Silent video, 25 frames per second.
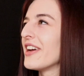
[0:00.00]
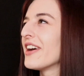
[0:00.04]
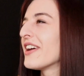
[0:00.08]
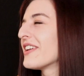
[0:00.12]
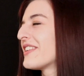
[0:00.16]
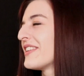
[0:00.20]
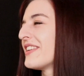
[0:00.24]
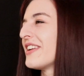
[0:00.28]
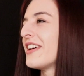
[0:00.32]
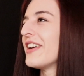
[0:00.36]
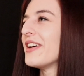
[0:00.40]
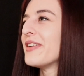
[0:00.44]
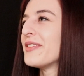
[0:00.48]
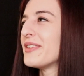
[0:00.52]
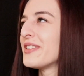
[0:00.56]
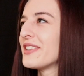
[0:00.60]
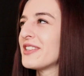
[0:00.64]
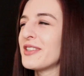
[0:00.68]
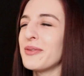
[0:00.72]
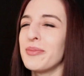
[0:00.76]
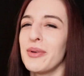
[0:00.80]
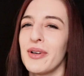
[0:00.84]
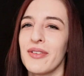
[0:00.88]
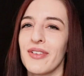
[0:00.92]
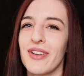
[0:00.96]
I don't know. It was
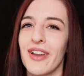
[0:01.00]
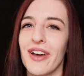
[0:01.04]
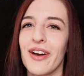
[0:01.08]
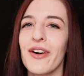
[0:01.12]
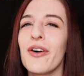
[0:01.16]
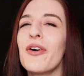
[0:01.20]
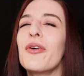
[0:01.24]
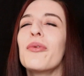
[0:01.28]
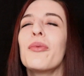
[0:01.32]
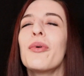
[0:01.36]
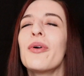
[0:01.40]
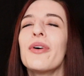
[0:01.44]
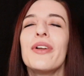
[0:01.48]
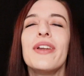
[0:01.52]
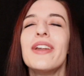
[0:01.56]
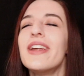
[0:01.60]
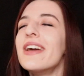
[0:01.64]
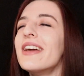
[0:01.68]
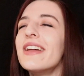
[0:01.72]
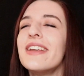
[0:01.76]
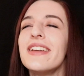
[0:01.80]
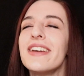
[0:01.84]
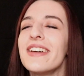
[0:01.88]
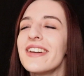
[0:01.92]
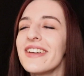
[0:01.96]
just a bit of a like, oh, what an
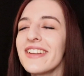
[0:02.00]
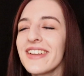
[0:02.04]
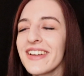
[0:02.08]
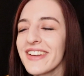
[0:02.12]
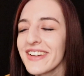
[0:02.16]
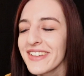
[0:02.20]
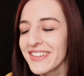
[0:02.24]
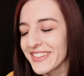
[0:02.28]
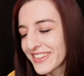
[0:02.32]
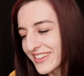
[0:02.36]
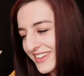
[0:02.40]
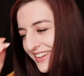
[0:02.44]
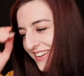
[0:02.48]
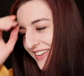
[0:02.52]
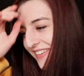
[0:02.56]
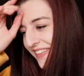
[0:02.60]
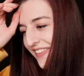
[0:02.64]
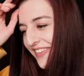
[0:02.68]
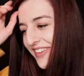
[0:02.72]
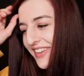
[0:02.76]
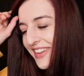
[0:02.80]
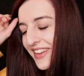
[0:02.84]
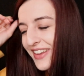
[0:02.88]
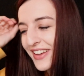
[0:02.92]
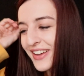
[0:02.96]
idiot. Like,
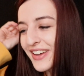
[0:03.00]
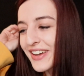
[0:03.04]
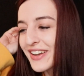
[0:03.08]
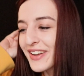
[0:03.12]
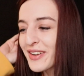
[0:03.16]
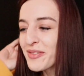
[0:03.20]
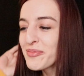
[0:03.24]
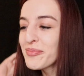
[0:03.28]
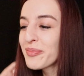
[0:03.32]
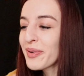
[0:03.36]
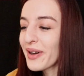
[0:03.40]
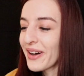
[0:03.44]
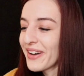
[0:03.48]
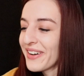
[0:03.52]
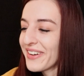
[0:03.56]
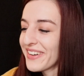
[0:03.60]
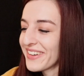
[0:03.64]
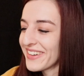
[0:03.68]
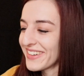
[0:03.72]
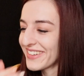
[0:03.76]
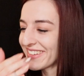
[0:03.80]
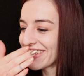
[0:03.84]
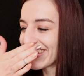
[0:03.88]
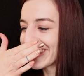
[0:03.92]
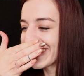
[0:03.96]
but
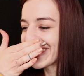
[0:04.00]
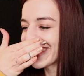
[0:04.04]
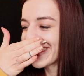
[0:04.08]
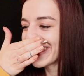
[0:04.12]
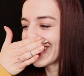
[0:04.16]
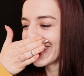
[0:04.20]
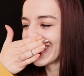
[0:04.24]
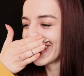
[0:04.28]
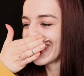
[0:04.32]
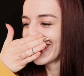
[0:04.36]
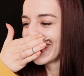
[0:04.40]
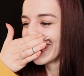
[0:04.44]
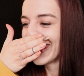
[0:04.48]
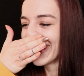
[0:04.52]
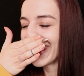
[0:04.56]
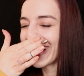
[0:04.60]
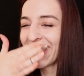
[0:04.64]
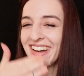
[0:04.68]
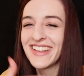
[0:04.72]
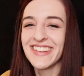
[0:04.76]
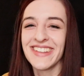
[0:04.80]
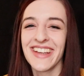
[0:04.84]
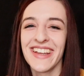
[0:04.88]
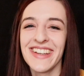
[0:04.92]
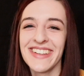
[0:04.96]
I
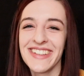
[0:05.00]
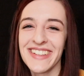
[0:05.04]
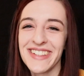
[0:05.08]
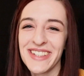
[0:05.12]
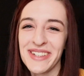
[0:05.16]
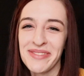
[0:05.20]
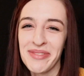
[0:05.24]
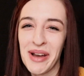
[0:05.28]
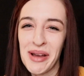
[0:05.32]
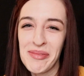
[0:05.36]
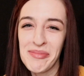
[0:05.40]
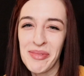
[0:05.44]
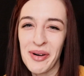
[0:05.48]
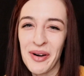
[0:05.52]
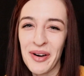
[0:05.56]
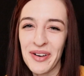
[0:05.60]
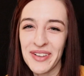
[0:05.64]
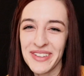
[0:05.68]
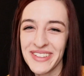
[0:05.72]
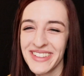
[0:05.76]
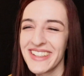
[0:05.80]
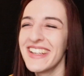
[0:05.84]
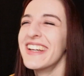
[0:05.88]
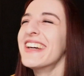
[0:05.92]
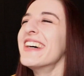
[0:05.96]
sent it to my
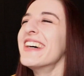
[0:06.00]
boss.